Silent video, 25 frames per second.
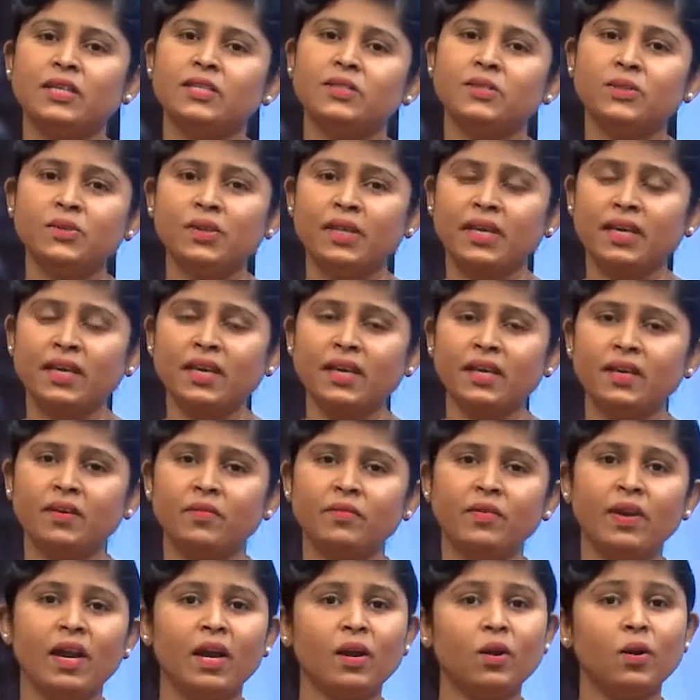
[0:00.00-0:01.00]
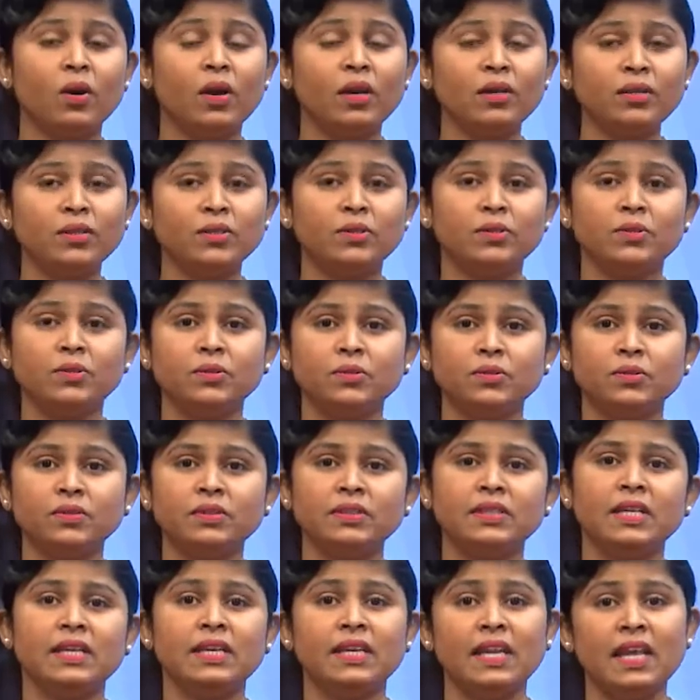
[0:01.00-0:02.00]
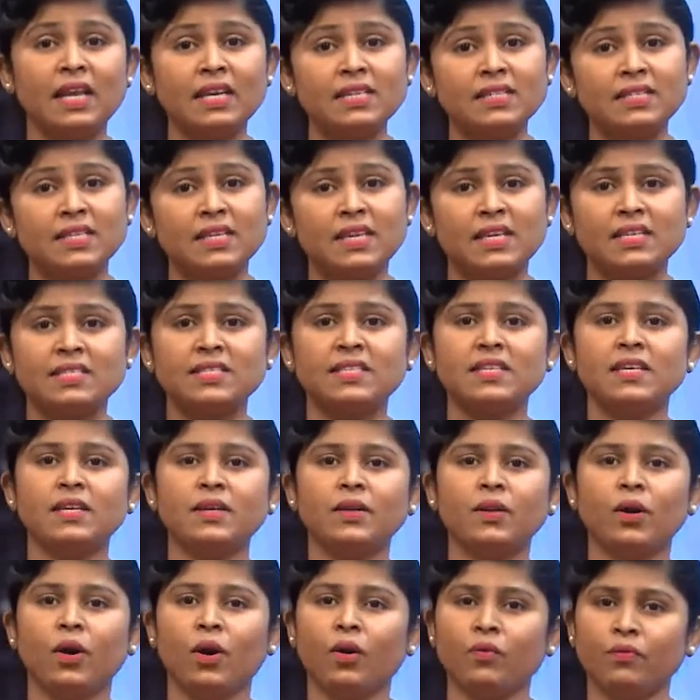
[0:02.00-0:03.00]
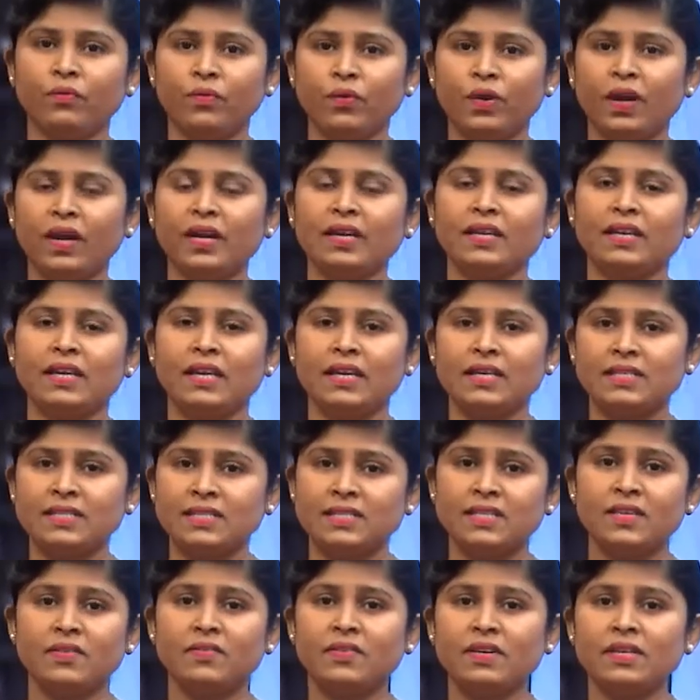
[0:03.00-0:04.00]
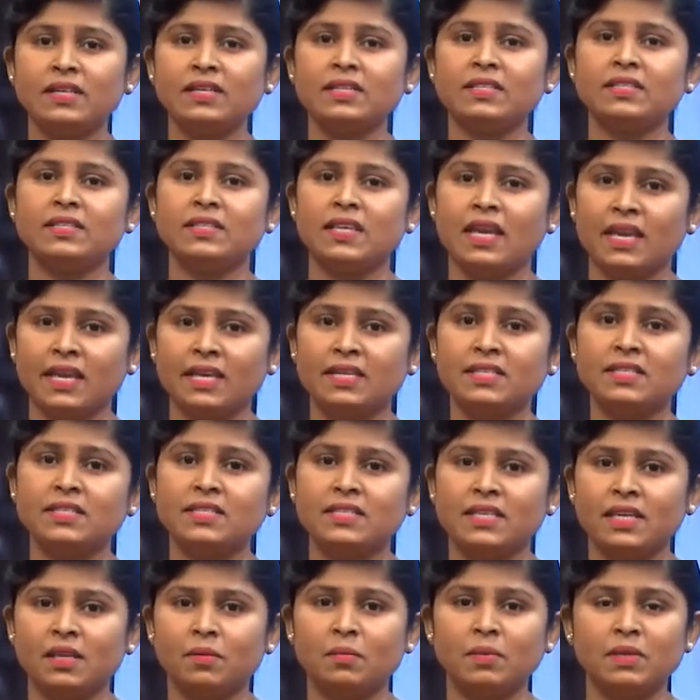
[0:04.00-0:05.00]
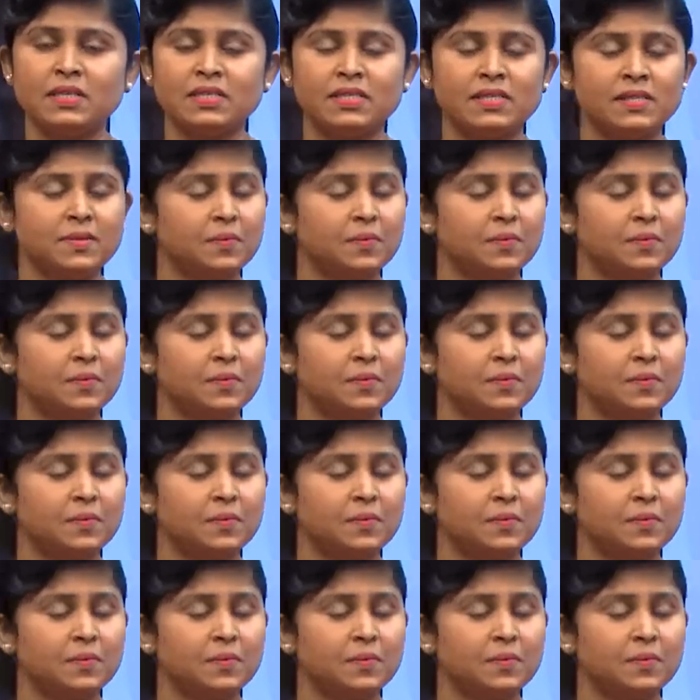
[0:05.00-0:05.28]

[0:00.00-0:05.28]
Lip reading: Today we are going to do the next lesson of your grade 7 science syllabus,